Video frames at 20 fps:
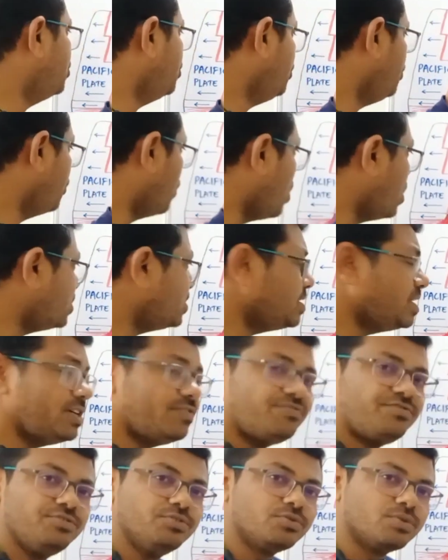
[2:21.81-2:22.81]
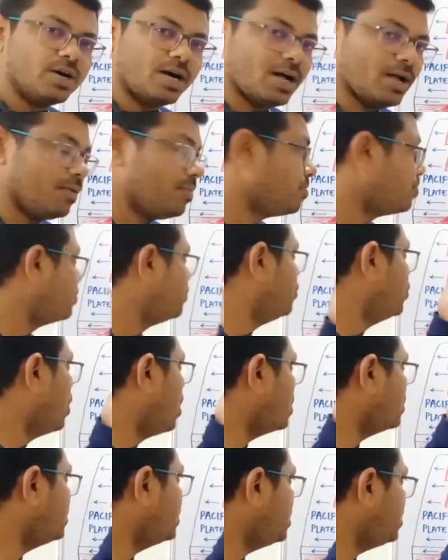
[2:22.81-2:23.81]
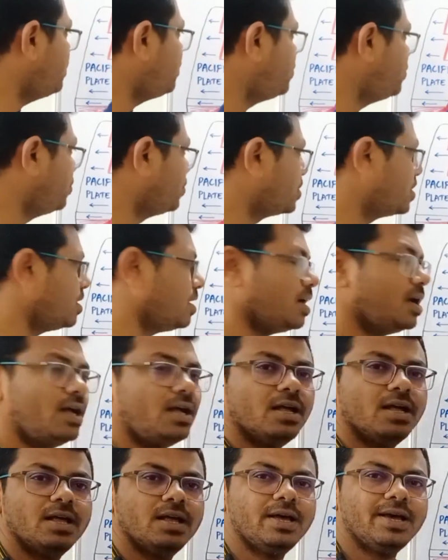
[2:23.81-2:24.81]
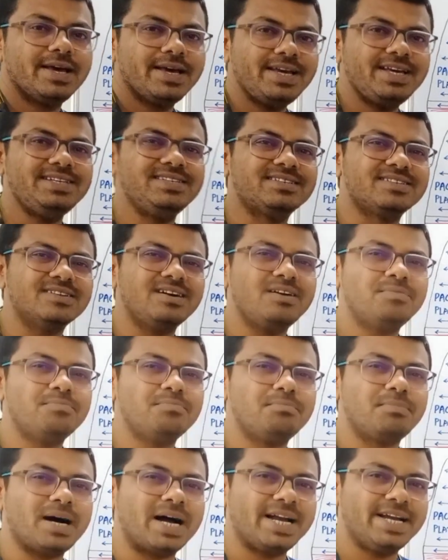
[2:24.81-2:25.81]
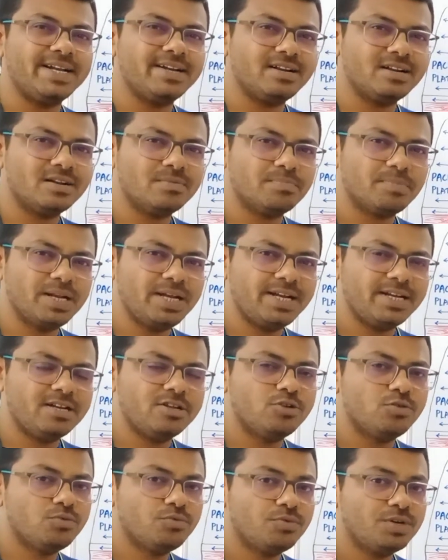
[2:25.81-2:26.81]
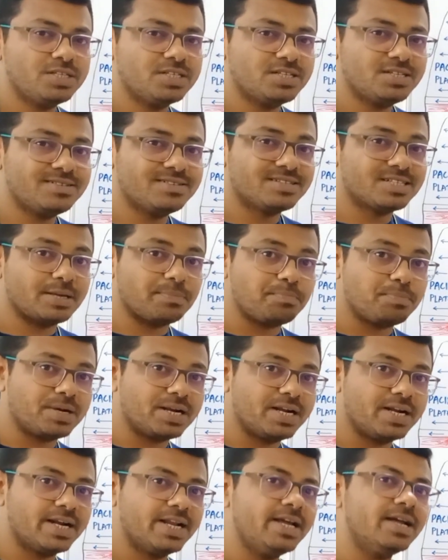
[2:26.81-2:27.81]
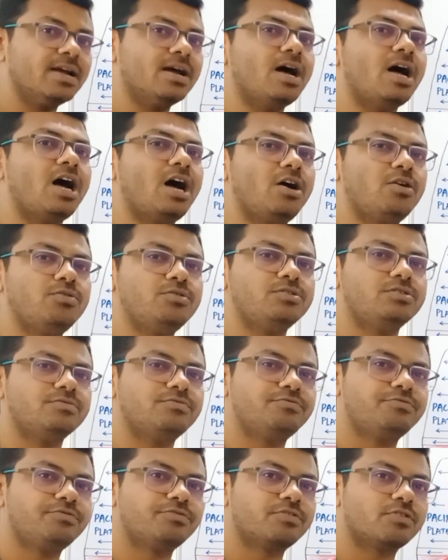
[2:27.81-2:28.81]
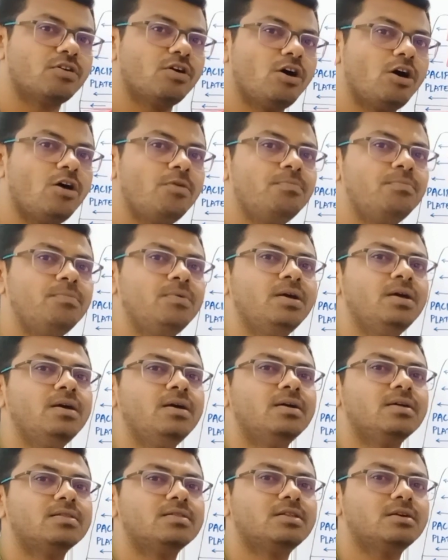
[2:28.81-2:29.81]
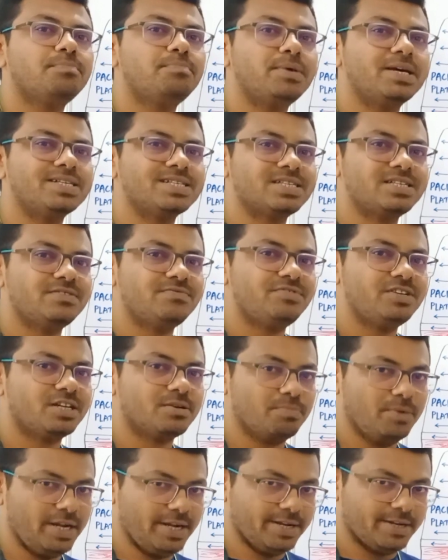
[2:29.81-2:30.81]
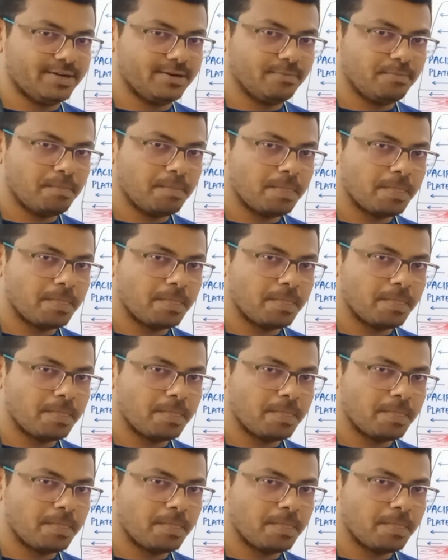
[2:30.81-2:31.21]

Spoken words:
Yon de Fuca is a minor plate which is separating out from the Pacific plate.